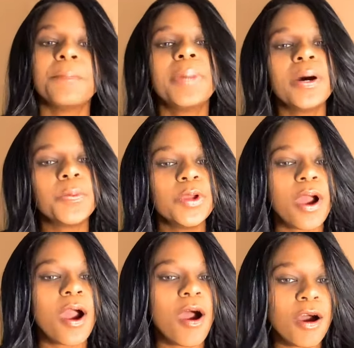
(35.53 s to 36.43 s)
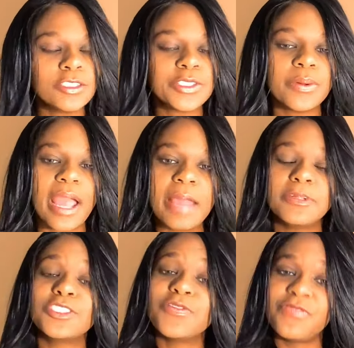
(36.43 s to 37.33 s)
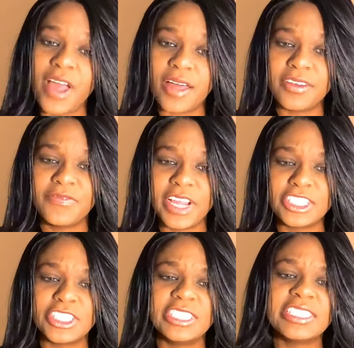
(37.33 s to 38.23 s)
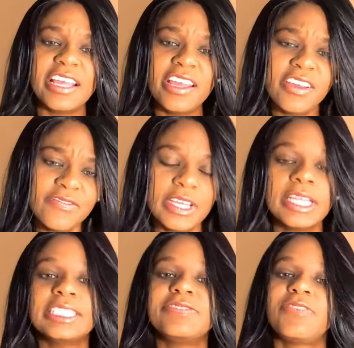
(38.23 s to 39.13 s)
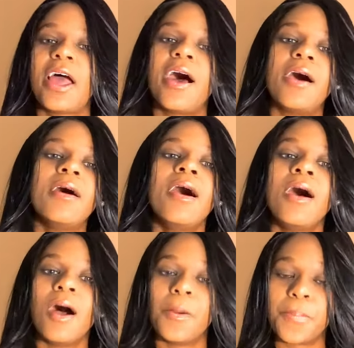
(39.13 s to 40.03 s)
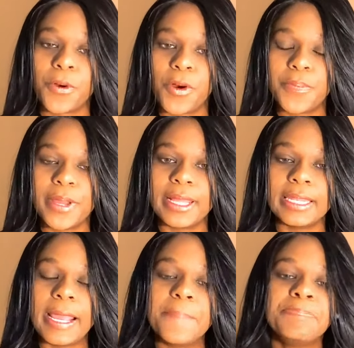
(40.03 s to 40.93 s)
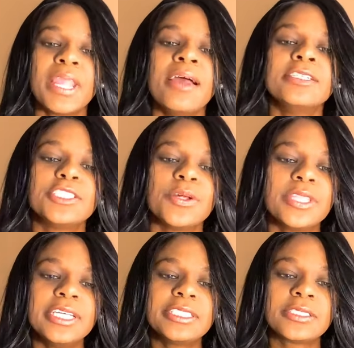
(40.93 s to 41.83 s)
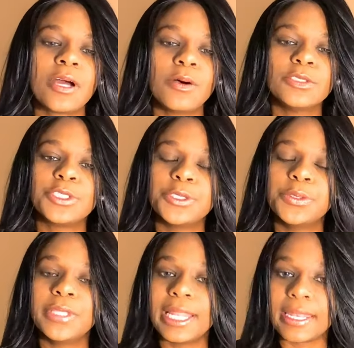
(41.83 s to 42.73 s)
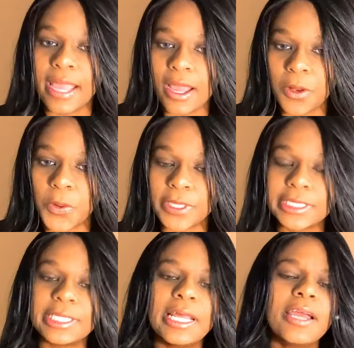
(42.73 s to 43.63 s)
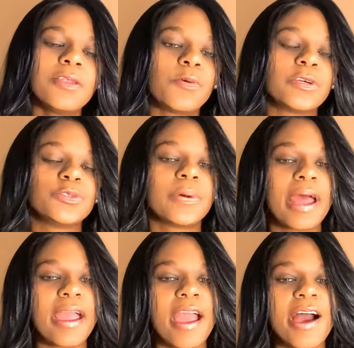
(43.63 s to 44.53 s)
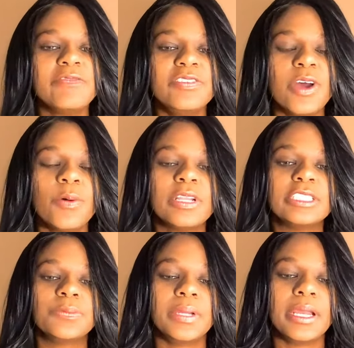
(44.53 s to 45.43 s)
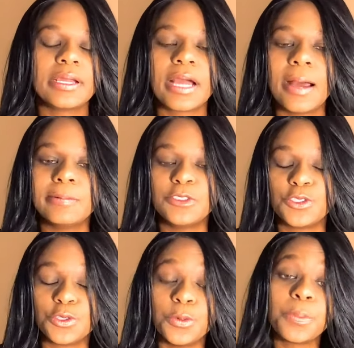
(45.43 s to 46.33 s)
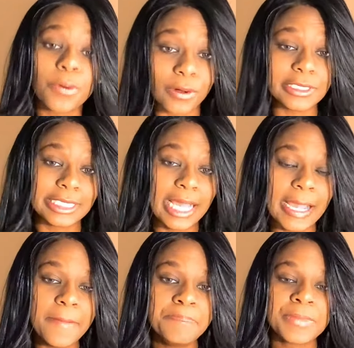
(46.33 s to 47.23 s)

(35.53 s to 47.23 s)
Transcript: but we are also able to file evictions if it is filed appropriately. So this goes to the landlords. Landlords, what I have noticed when it comes to pro se